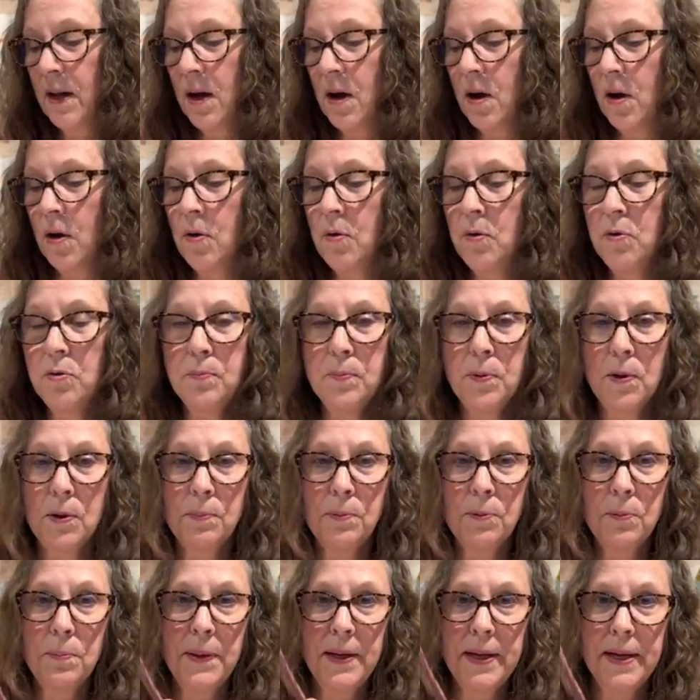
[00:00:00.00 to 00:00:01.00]
old
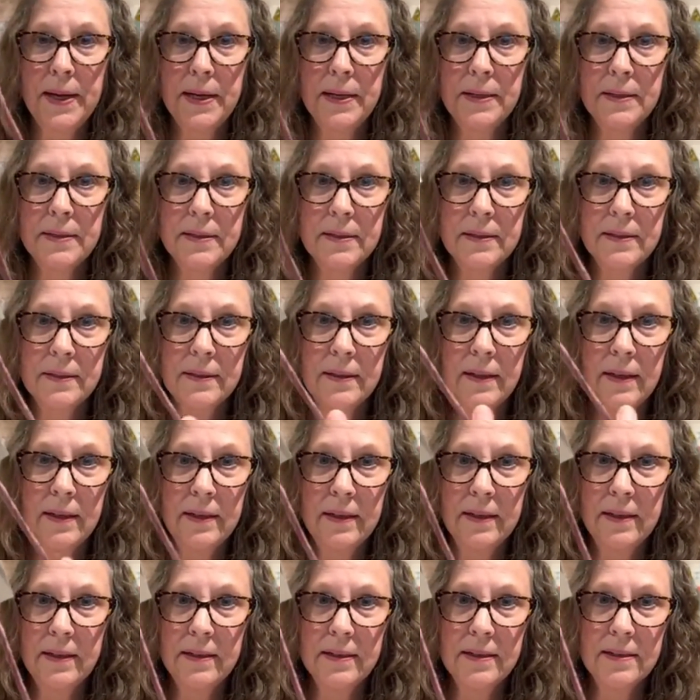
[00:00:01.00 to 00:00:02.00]
purple paint, and
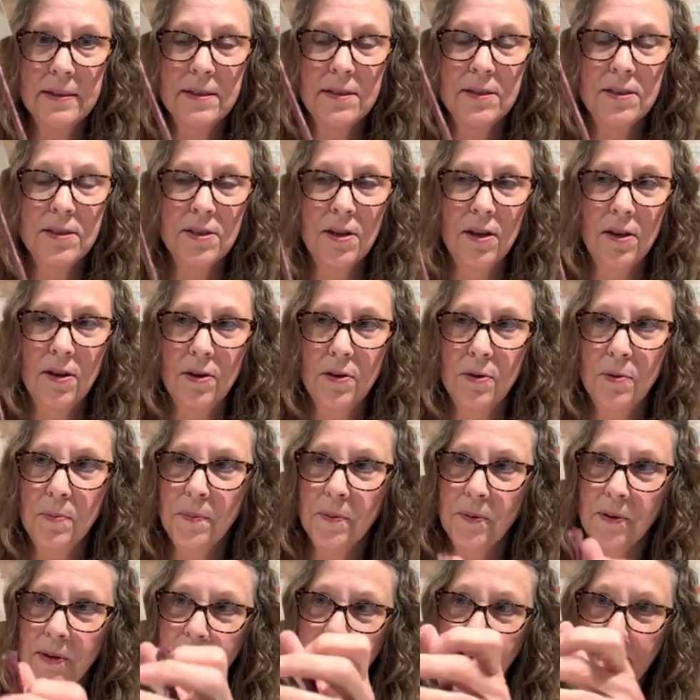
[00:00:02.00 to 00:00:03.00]
it is so
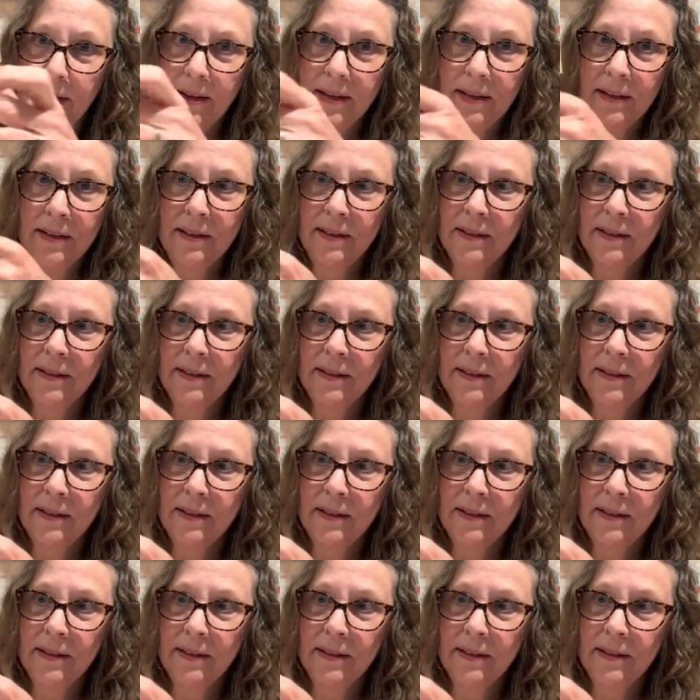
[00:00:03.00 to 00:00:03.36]
pretty.